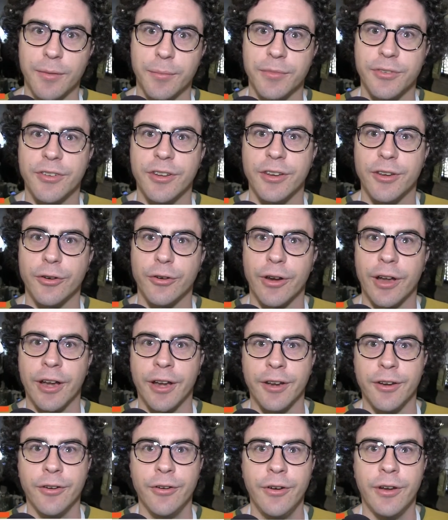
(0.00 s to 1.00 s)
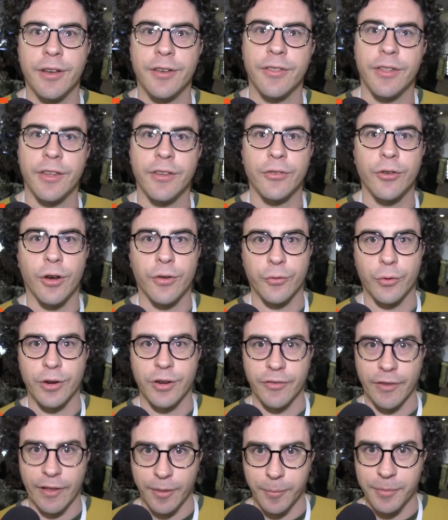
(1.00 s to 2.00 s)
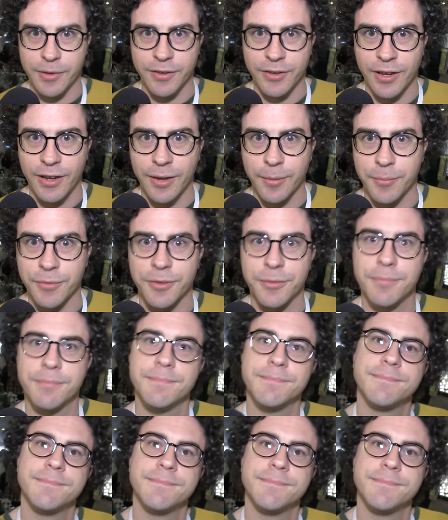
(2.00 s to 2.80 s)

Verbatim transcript: am senior editor at the Software Development Times.